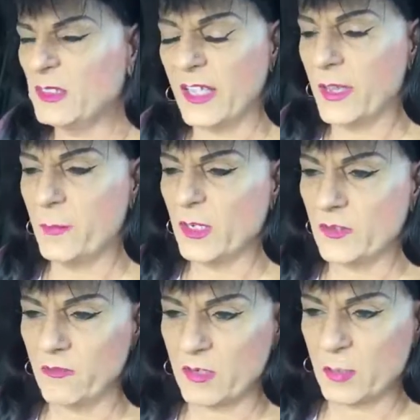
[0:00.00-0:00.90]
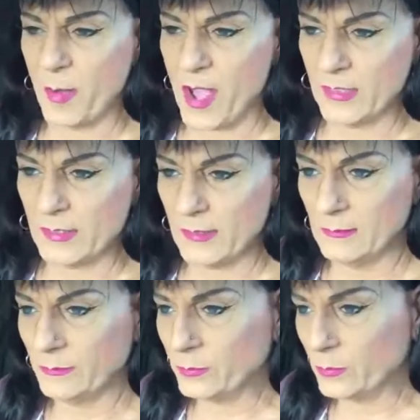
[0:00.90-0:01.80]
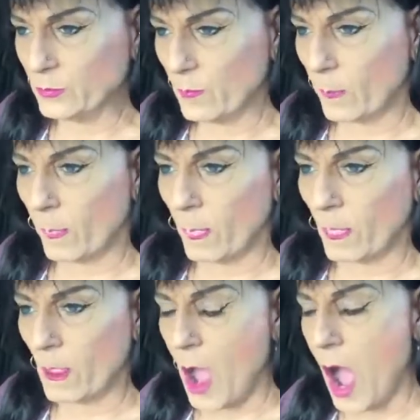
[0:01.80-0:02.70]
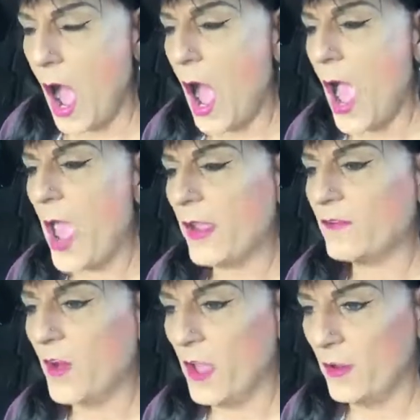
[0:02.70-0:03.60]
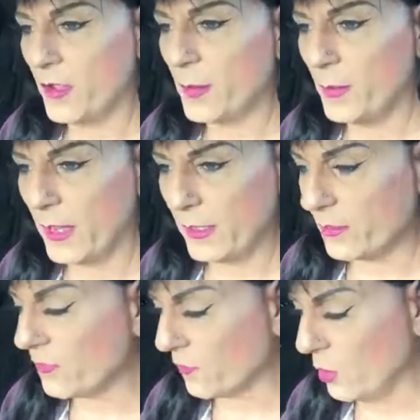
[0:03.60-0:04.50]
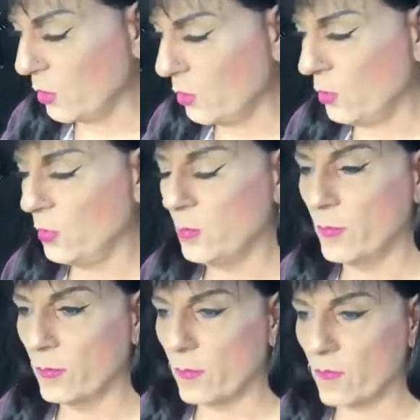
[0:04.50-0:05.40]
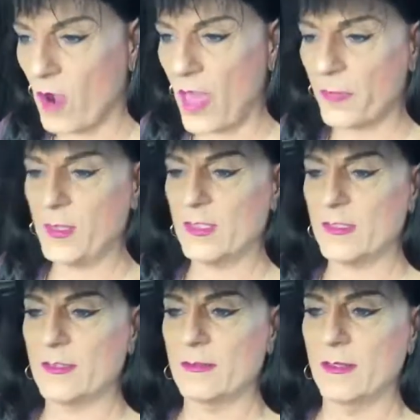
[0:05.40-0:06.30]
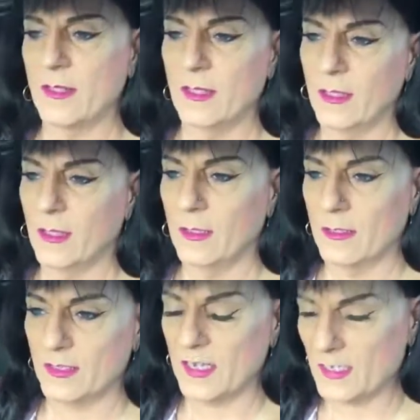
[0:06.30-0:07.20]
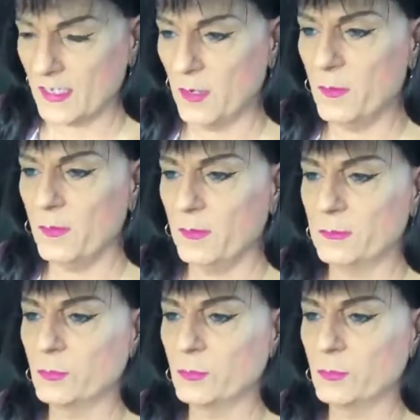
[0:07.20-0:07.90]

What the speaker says: Didn't get much of a response. I filed a complaint through Rothman's system.